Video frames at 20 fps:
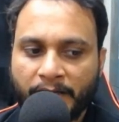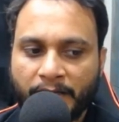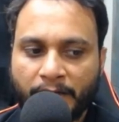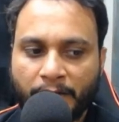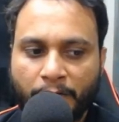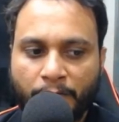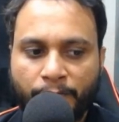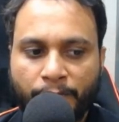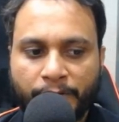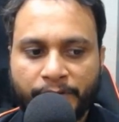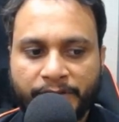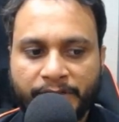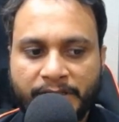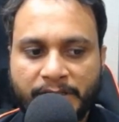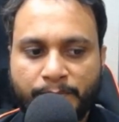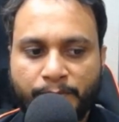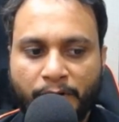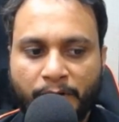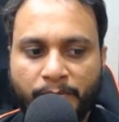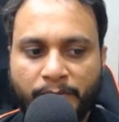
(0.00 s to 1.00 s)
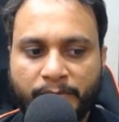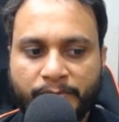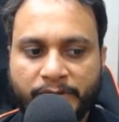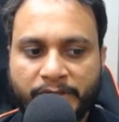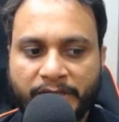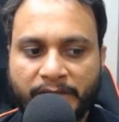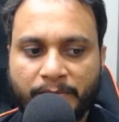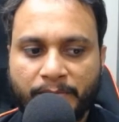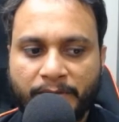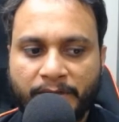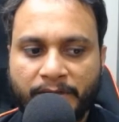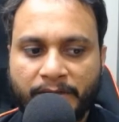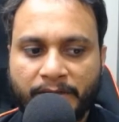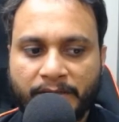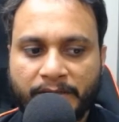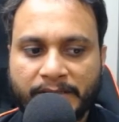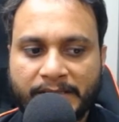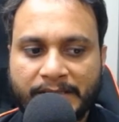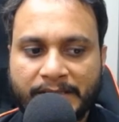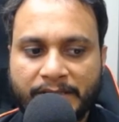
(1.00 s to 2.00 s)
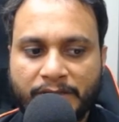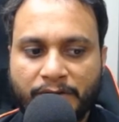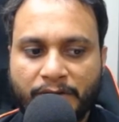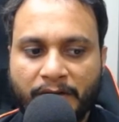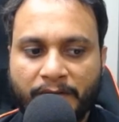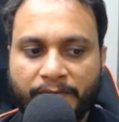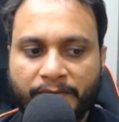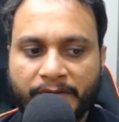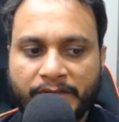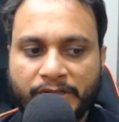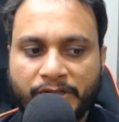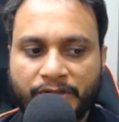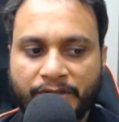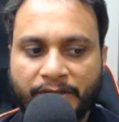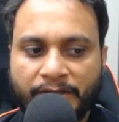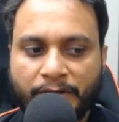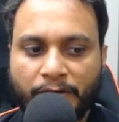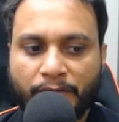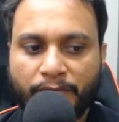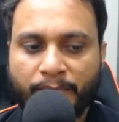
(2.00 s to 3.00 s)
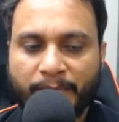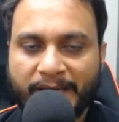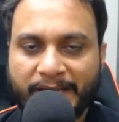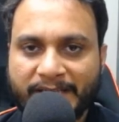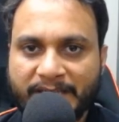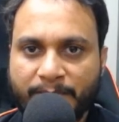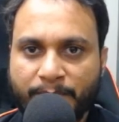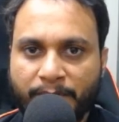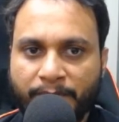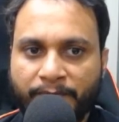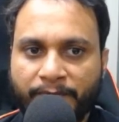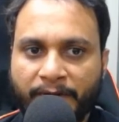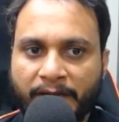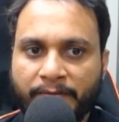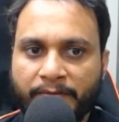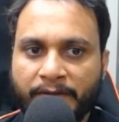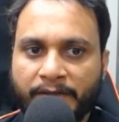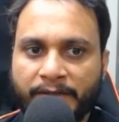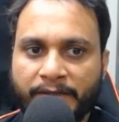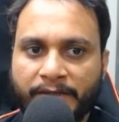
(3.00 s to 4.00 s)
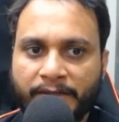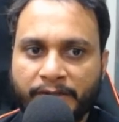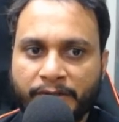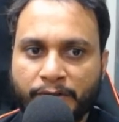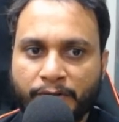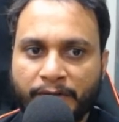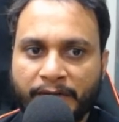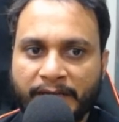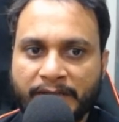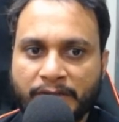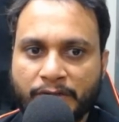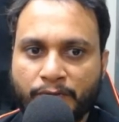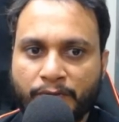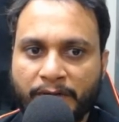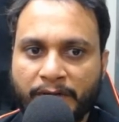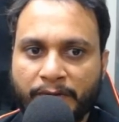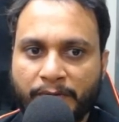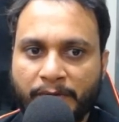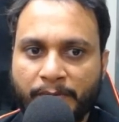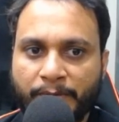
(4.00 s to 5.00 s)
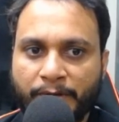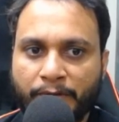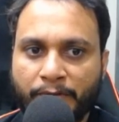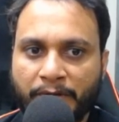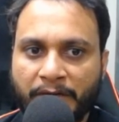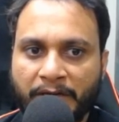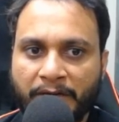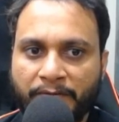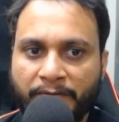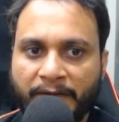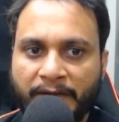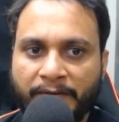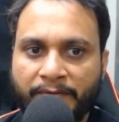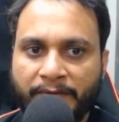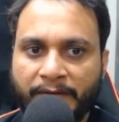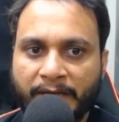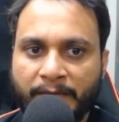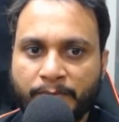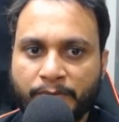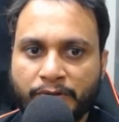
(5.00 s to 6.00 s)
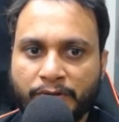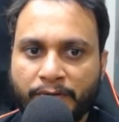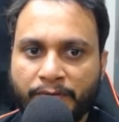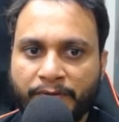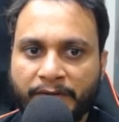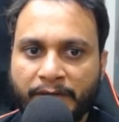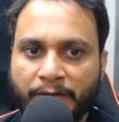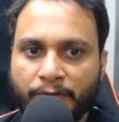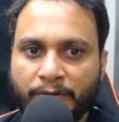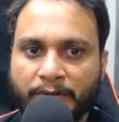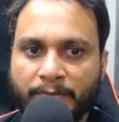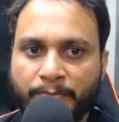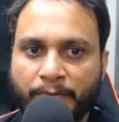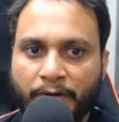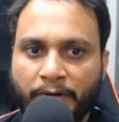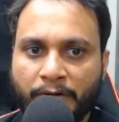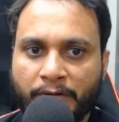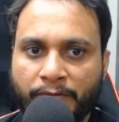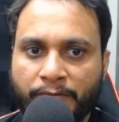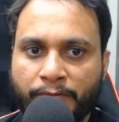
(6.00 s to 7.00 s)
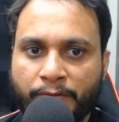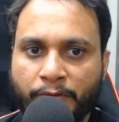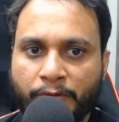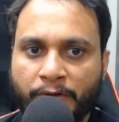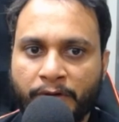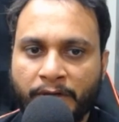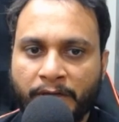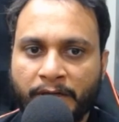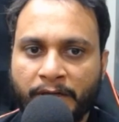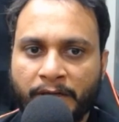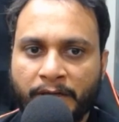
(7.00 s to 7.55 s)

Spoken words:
Now for this problem statement, since you have constraint of maximum 500, your n square will be 25 times of 10 to the power of 4,